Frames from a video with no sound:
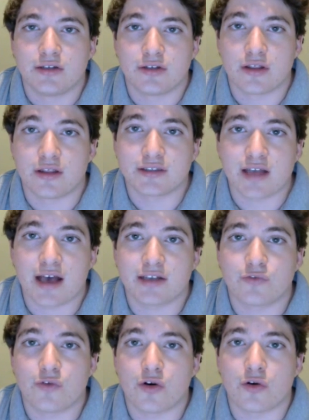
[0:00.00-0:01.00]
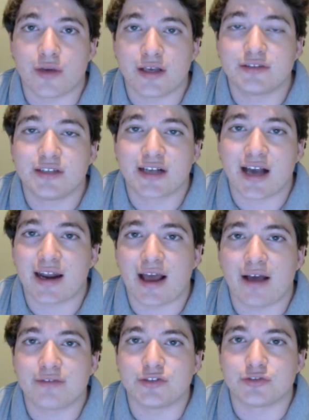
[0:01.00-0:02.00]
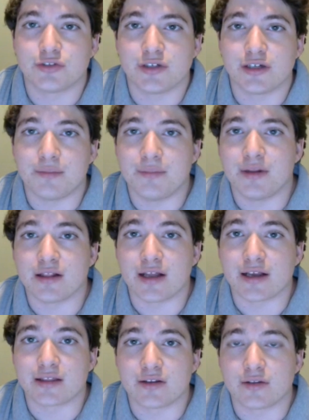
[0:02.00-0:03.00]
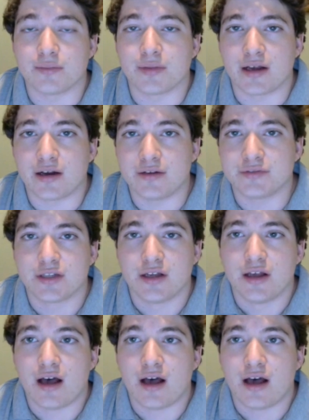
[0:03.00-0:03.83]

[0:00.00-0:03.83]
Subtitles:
so these last 4 weeks, you kind of have to treat them like they're the playoffs.